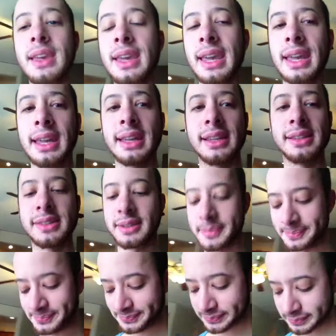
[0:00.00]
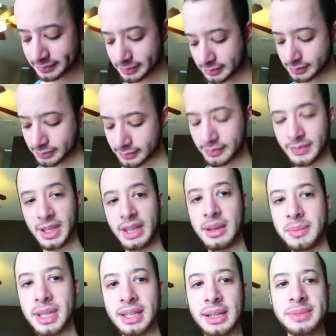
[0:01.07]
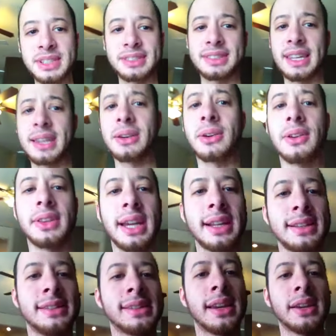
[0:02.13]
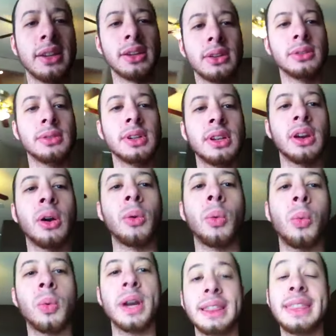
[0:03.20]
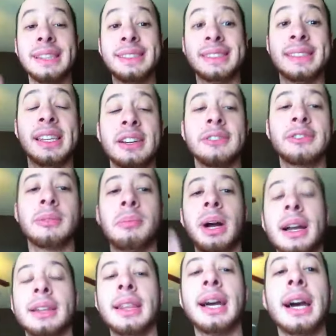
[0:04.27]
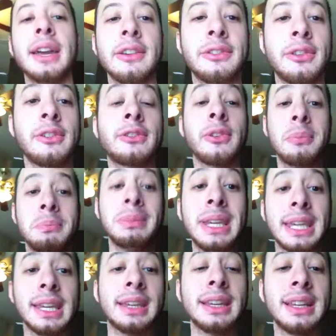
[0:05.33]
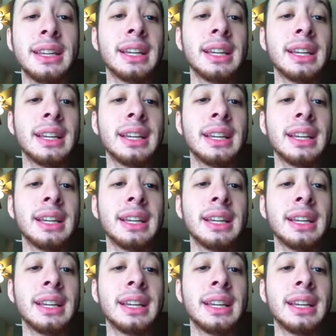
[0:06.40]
And I mean, I'm just saying all that to tell you, you know, what this has done for my life, for me.